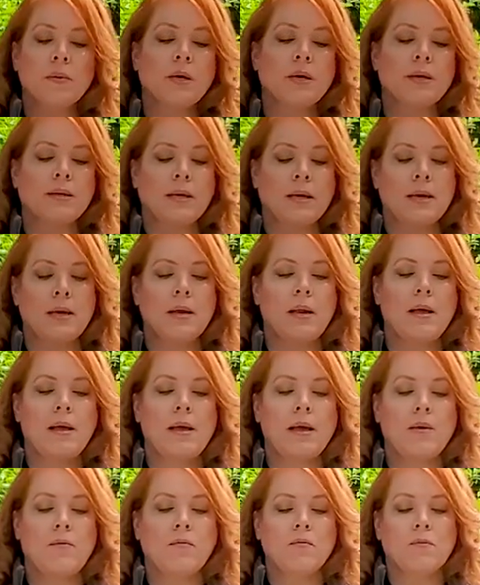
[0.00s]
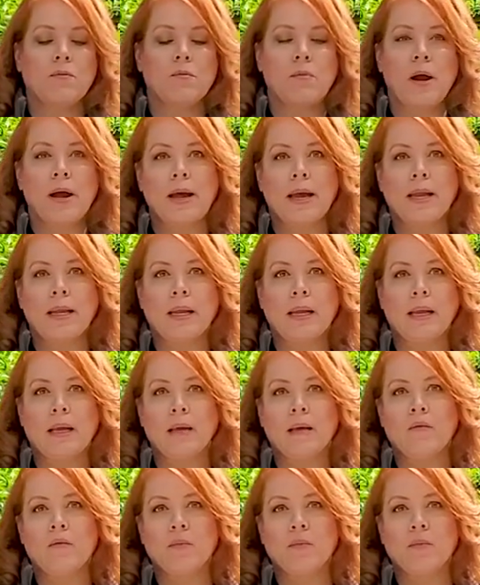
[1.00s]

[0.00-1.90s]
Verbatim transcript: can get a variety of